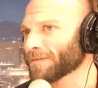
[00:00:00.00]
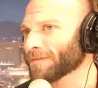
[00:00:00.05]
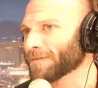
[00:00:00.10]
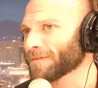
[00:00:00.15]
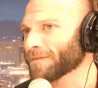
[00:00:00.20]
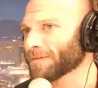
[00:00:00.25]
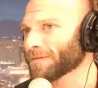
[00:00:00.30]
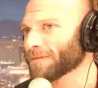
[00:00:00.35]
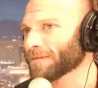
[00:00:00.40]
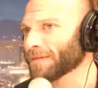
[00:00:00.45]

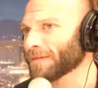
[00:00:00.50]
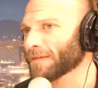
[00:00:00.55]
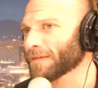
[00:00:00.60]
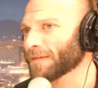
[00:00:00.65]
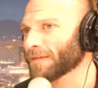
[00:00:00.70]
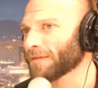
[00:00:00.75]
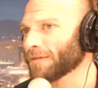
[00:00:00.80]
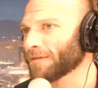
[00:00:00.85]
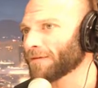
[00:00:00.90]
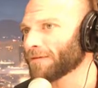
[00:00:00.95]

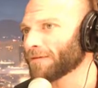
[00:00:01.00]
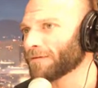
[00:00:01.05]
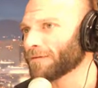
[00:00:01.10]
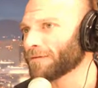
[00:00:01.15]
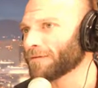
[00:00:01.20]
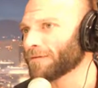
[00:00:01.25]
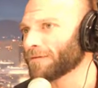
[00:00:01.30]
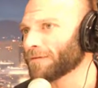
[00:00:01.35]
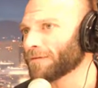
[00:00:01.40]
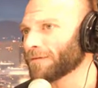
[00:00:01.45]

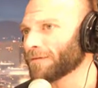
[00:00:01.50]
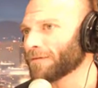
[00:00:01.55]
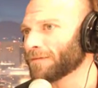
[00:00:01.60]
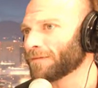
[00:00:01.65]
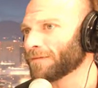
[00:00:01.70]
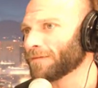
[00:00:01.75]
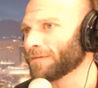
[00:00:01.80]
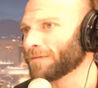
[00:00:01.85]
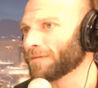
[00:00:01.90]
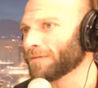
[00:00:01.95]

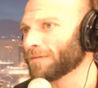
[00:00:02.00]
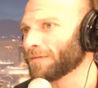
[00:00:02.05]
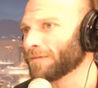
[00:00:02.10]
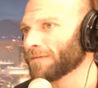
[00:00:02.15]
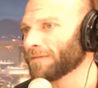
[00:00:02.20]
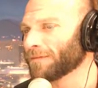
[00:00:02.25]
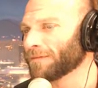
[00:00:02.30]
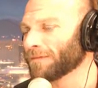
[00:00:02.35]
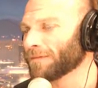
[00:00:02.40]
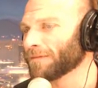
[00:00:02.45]

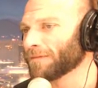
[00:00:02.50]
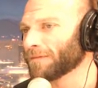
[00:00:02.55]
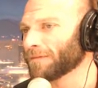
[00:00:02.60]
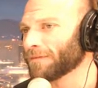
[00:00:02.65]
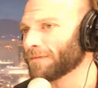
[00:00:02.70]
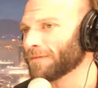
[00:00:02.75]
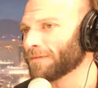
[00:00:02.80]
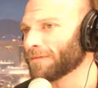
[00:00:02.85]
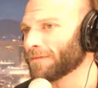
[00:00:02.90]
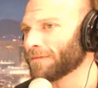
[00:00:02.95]

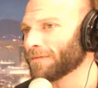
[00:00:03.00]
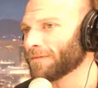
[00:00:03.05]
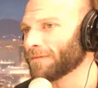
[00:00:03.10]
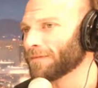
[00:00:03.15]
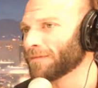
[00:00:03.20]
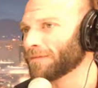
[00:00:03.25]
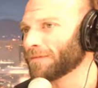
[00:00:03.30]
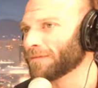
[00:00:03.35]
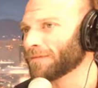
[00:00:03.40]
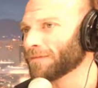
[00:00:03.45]

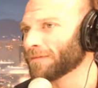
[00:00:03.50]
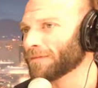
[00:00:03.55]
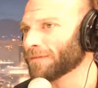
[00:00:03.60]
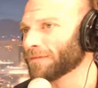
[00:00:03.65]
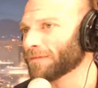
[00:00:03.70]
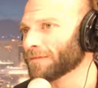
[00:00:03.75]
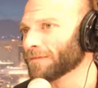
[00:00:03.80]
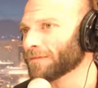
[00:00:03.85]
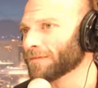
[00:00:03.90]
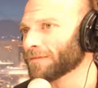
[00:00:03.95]

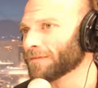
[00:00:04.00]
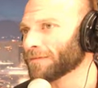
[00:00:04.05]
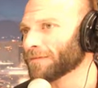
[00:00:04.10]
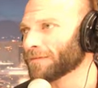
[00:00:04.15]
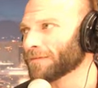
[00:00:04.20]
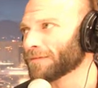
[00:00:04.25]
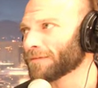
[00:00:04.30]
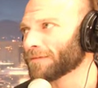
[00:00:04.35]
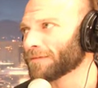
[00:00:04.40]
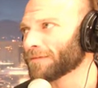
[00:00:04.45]

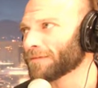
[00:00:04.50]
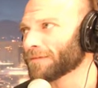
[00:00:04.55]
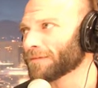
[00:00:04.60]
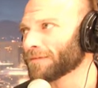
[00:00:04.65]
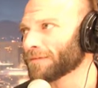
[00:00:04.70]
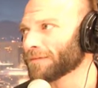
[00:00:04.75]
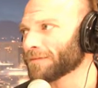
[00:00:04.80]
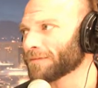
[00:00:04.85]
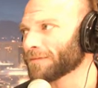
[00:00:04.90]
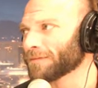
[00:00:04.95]

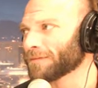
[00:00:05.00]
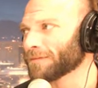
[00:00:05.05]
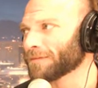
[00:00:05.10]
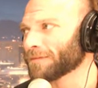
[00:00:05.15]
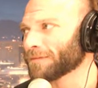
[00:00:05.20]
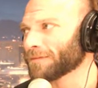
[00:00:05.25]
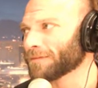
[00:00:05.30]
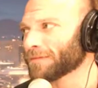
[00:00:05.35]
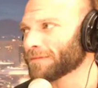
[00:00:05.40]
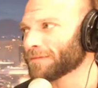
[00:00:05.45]

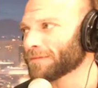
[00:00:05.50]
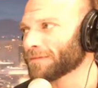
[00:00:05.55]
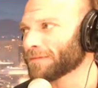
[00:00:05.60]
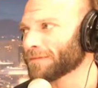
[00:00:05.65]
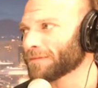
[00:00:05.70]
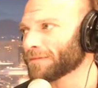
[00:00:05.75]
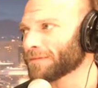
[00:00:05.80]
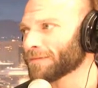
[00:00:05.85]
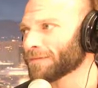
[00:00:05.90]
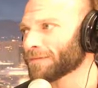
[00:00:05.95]

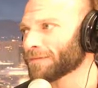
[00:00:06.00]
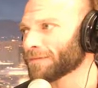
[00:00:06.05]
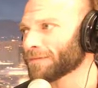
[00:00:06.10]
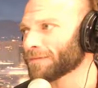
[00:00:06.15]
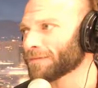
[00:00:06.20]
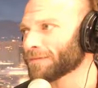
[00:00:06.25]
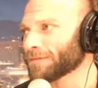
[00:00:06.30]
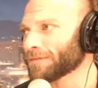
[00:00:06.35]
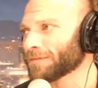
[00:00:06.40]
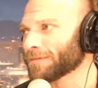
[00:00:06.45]

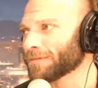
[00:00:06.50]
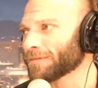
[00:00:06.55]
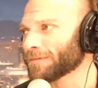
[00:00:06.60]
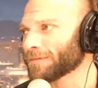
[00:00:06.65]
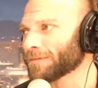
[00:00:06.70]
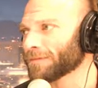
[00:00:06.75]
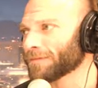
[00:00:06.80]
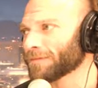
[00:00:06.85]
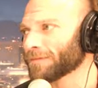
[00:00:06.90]
The person shown says nothing.